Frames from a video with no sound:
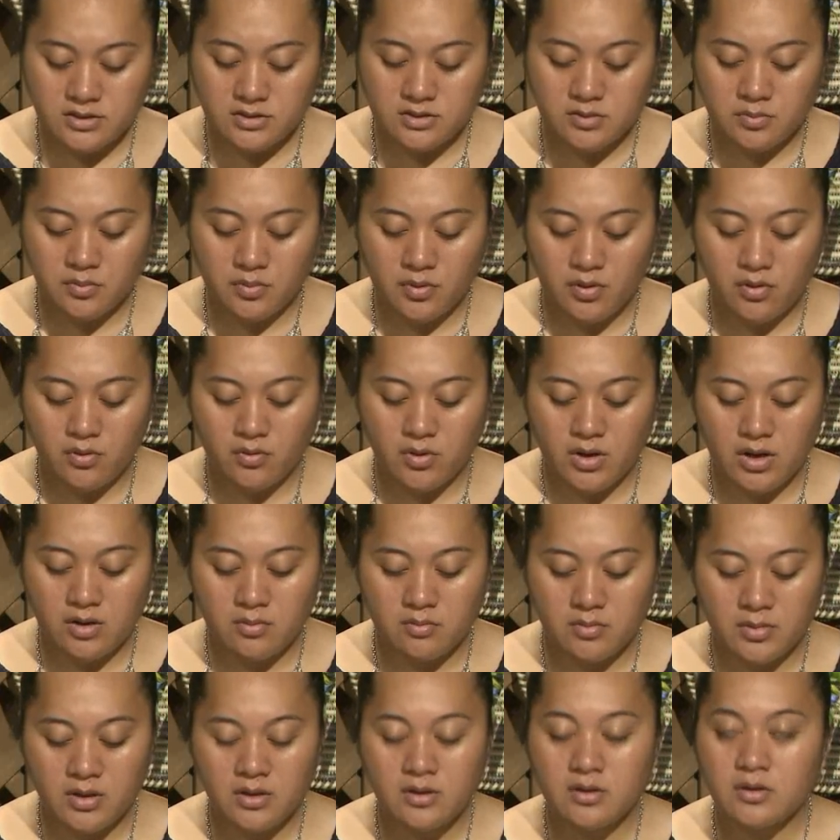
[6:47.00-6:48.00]
to the
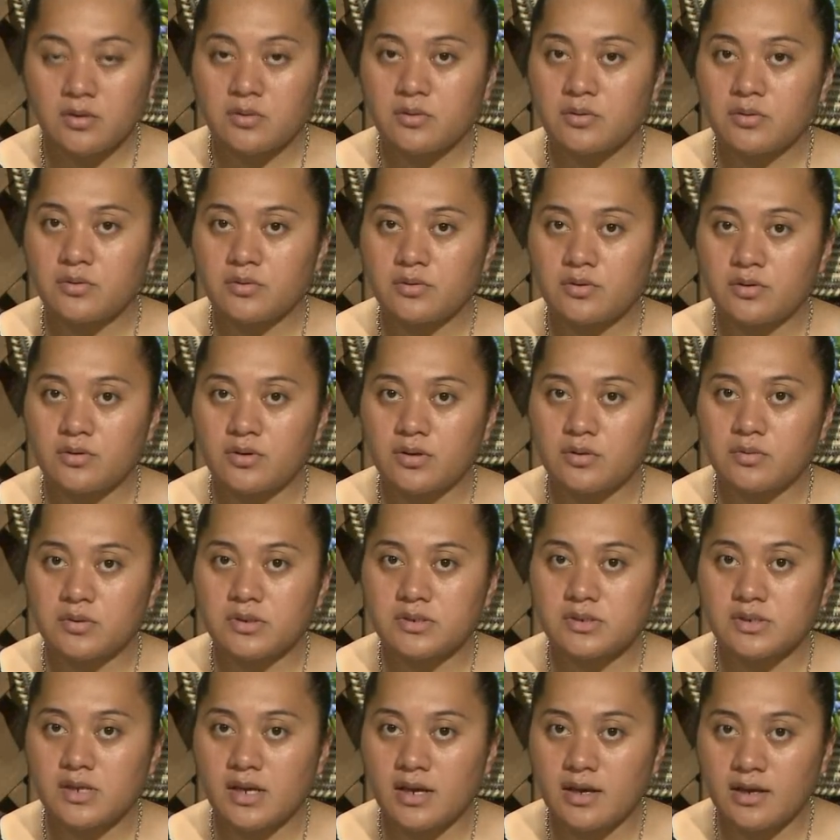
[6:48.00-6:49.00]
program, there
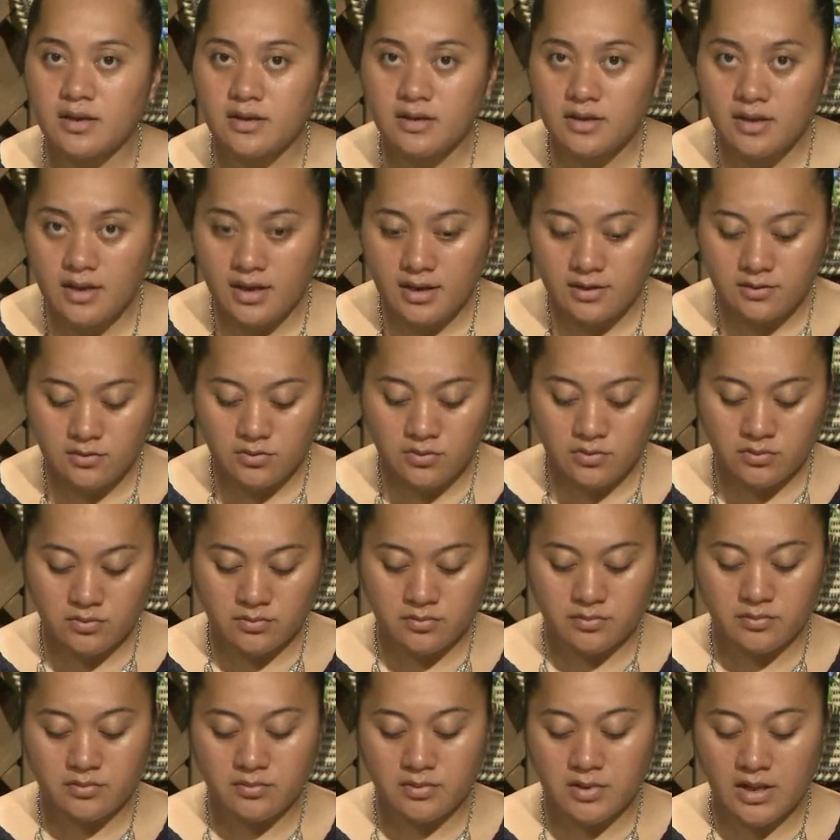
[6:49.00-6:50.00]
was a
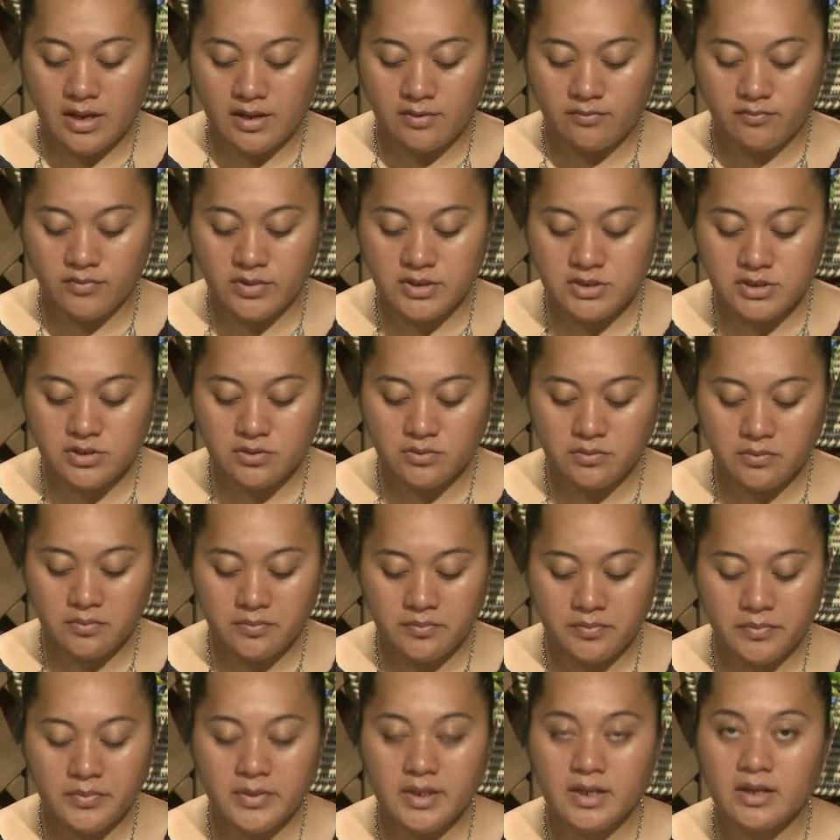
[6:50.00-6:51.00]
candlelight vigil
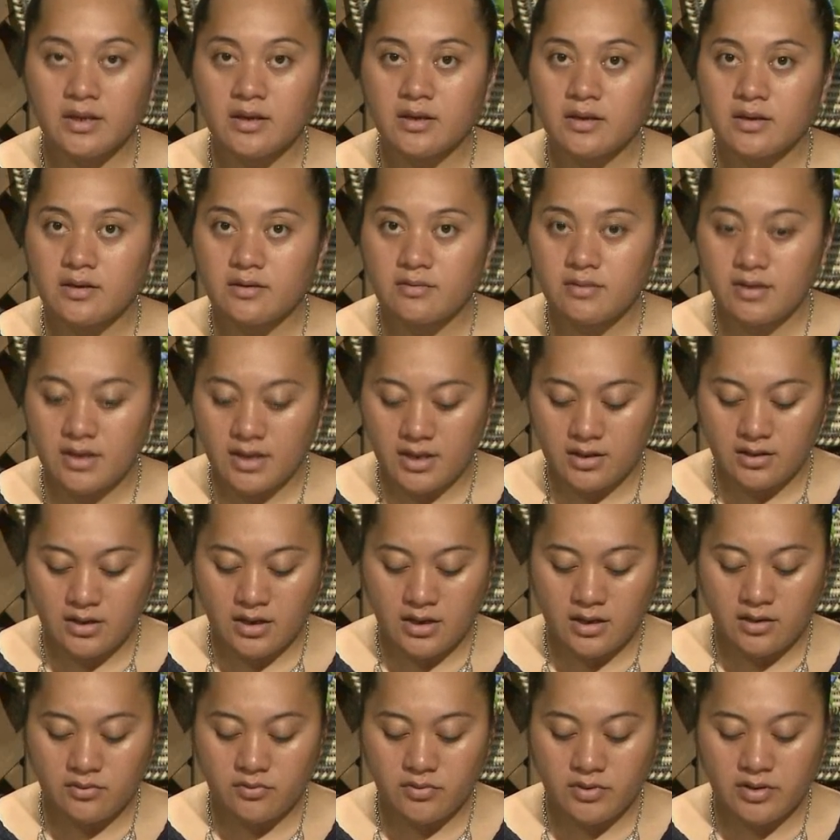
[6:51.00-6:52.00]
that had
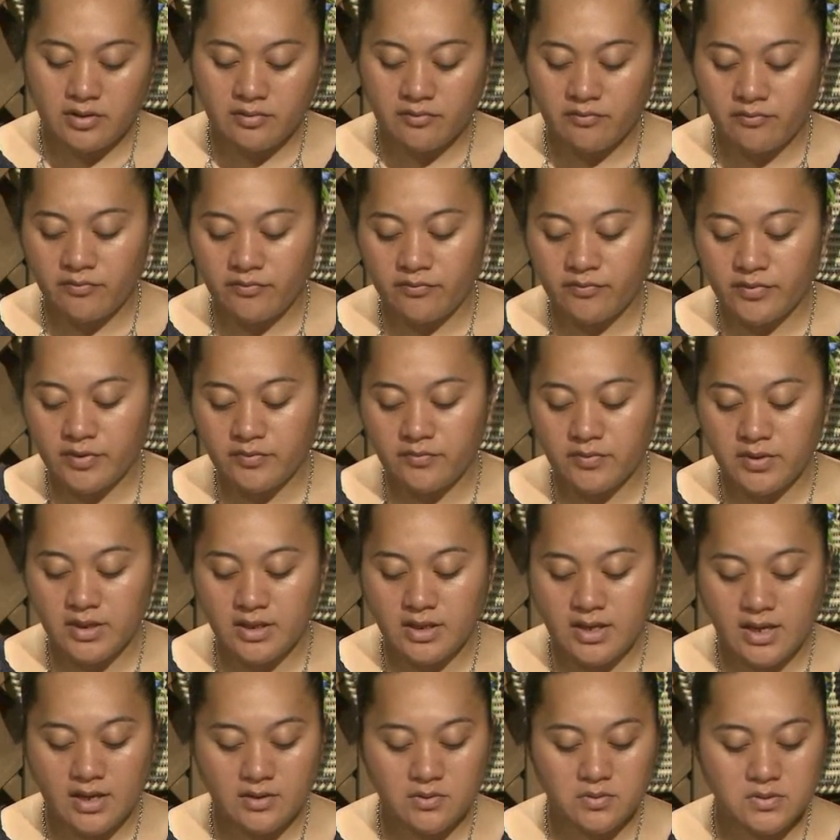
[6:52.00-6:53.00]
150
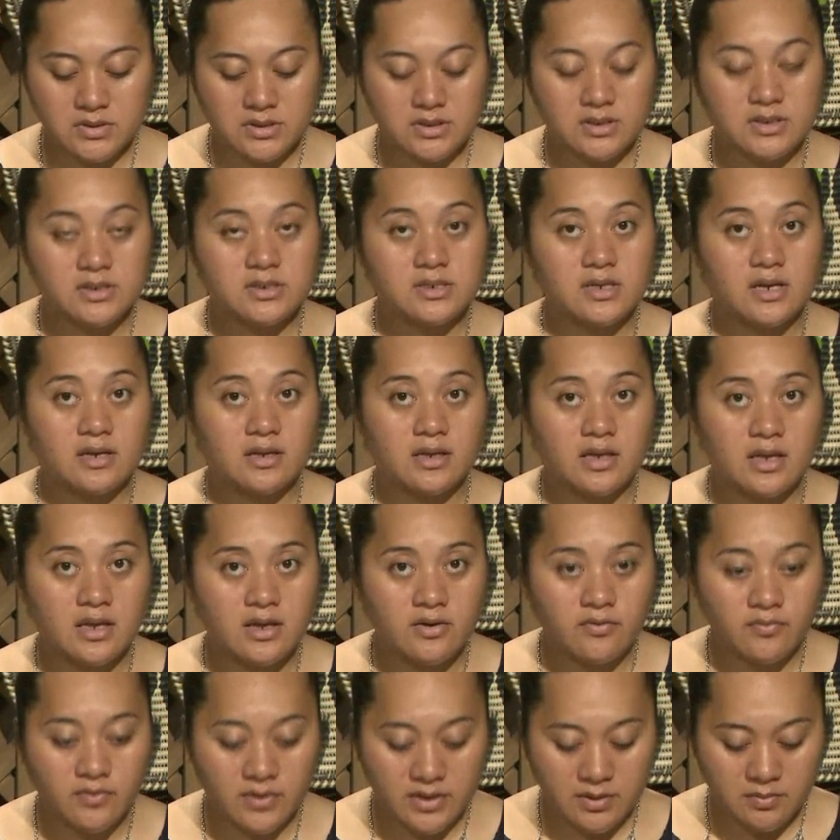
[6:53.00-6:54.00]
candles lit and
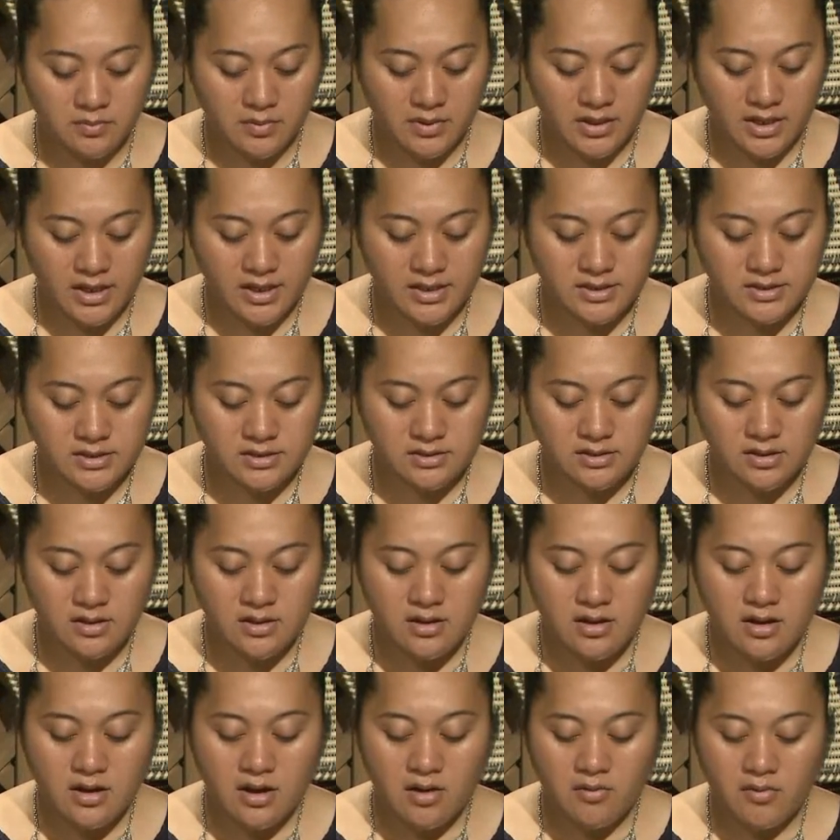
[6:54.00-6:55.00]
carefully placed
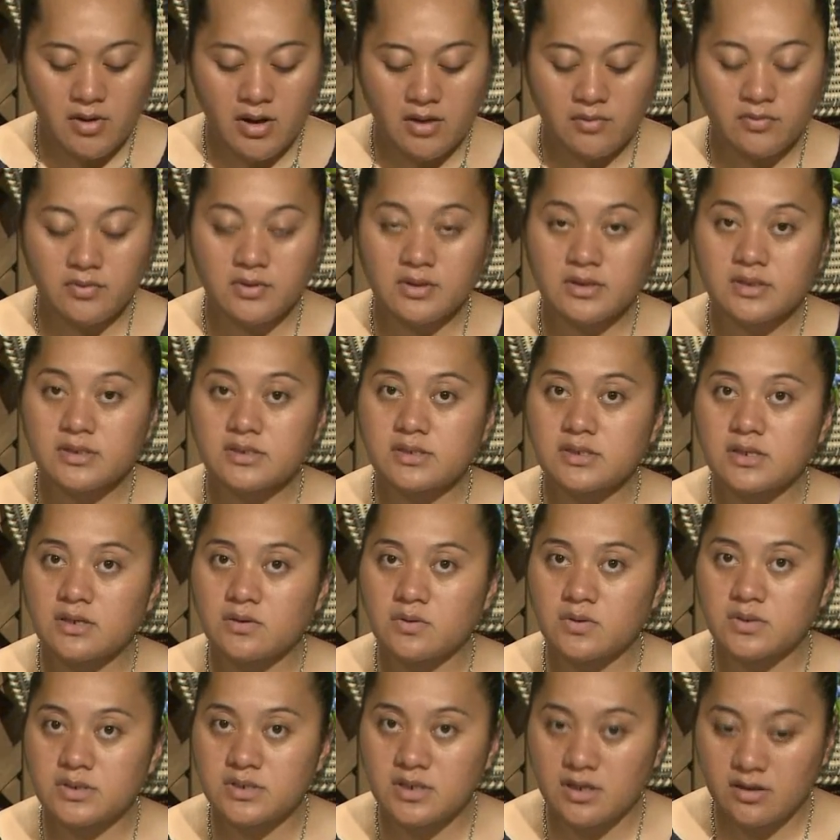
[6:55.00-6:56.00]
around the
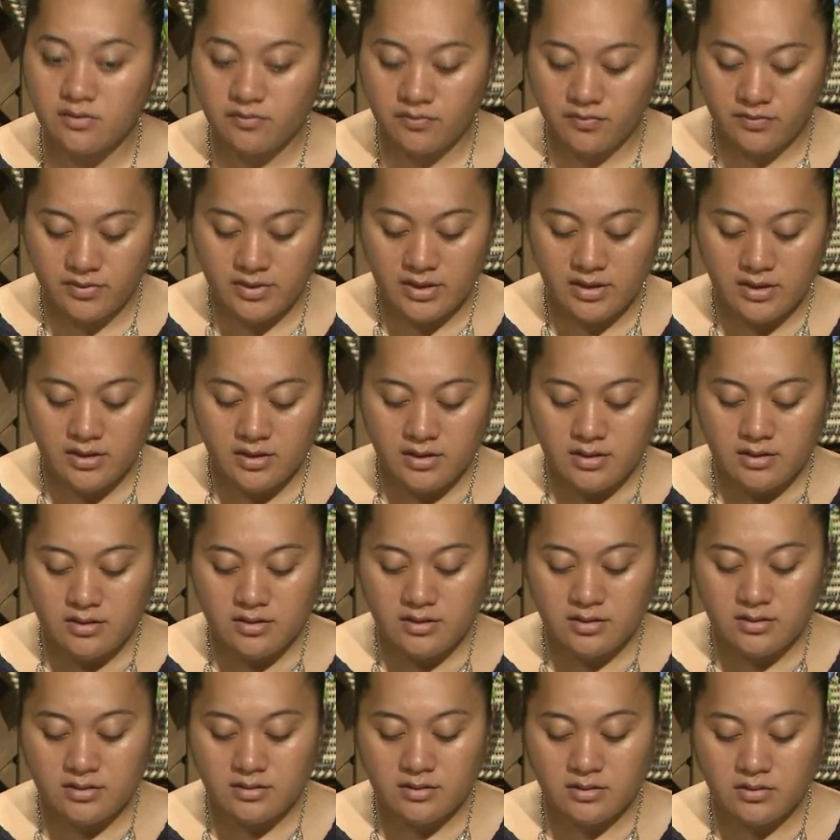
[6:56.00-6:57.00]
cenotaph
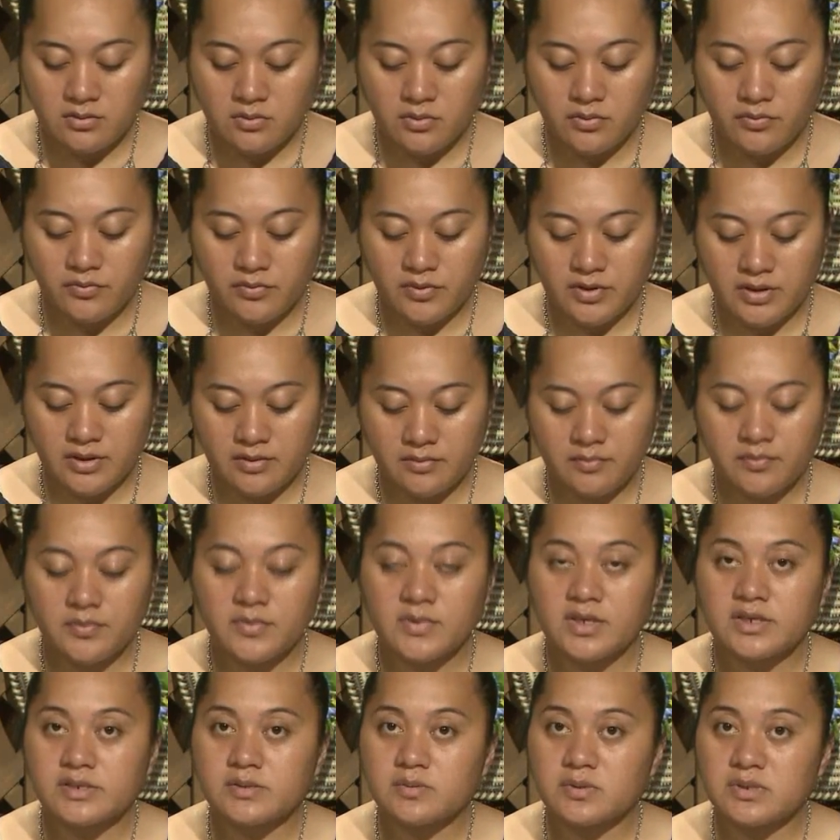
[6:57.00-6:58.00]
in Alofi.
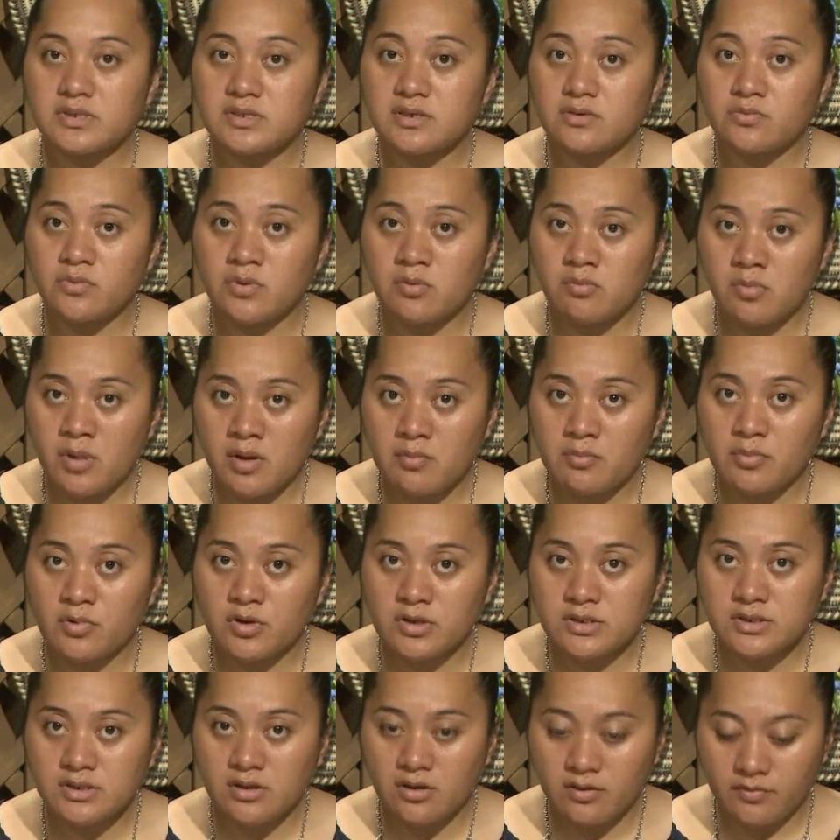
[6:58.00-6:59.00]
This was in
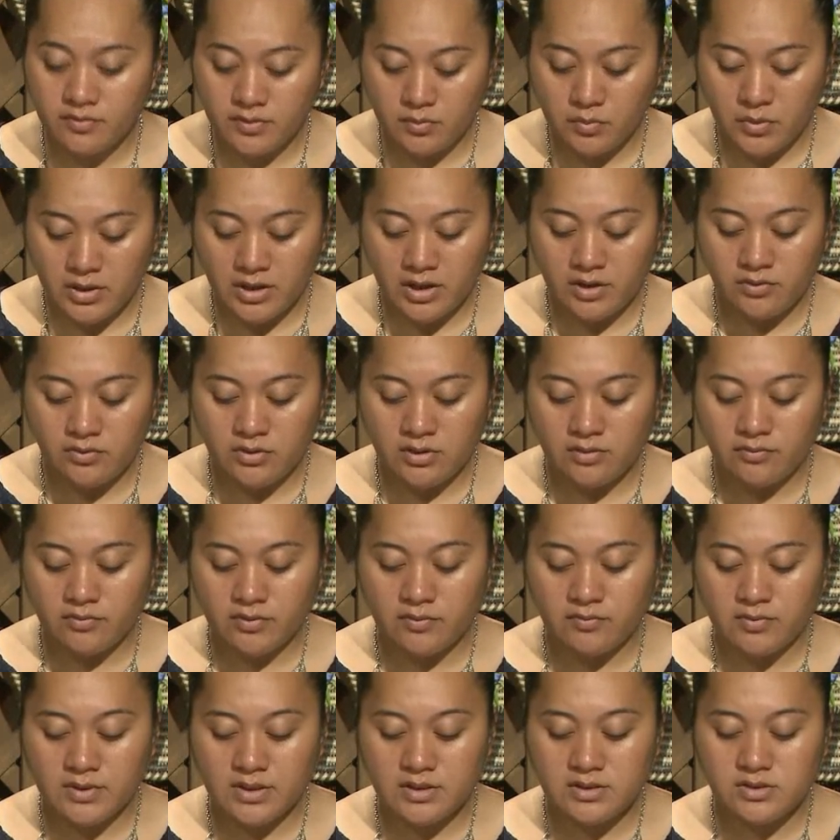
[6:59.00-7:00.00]
remembrance of the
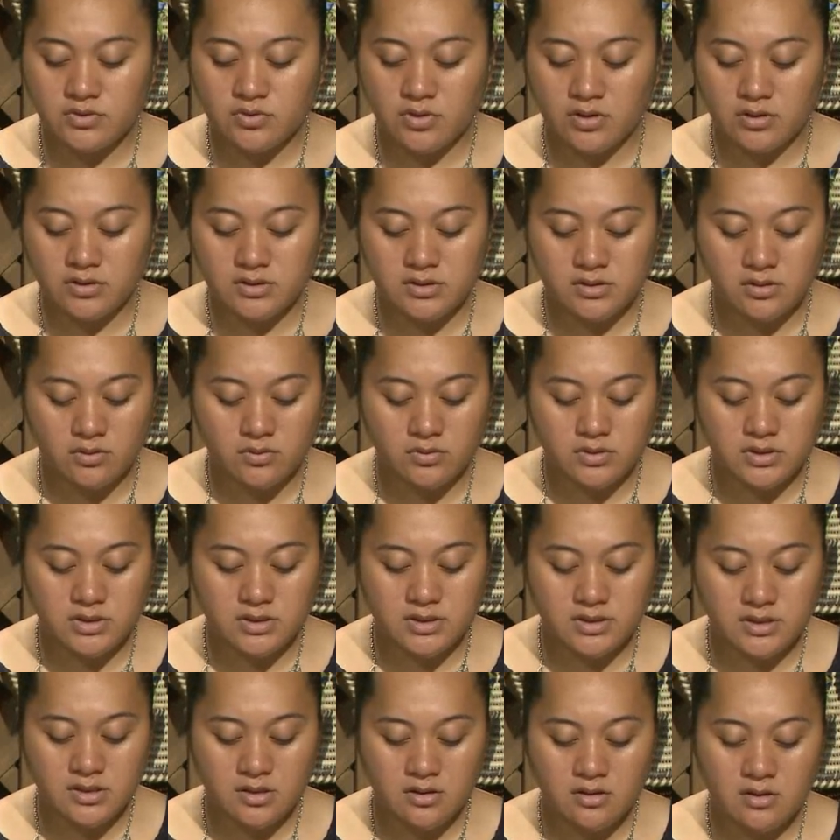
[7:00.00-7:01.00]
150 strong
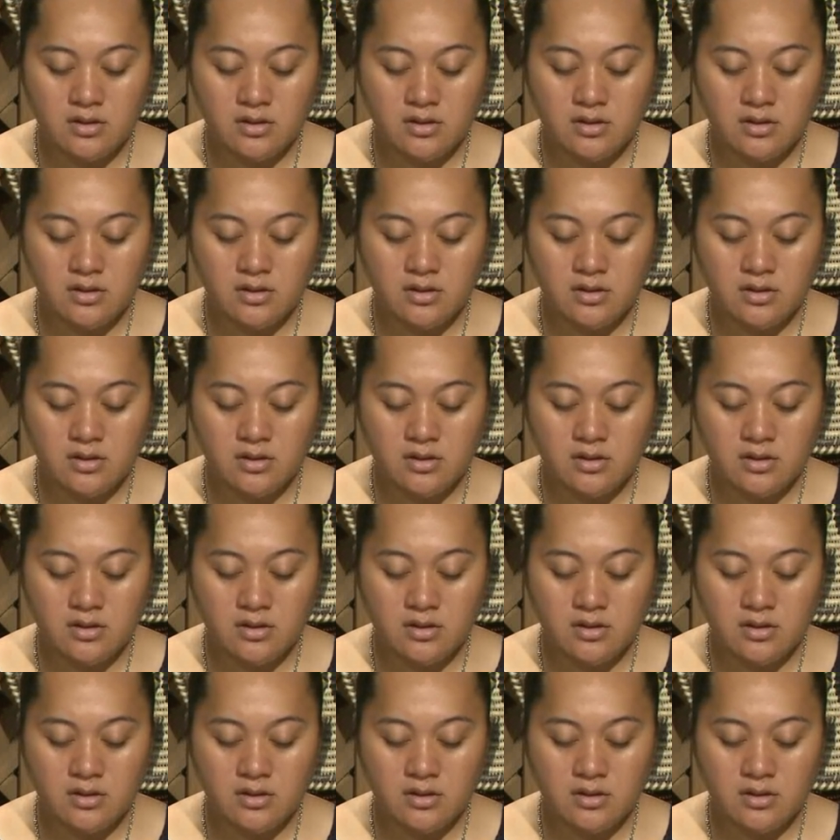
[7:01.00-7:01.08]
soldiers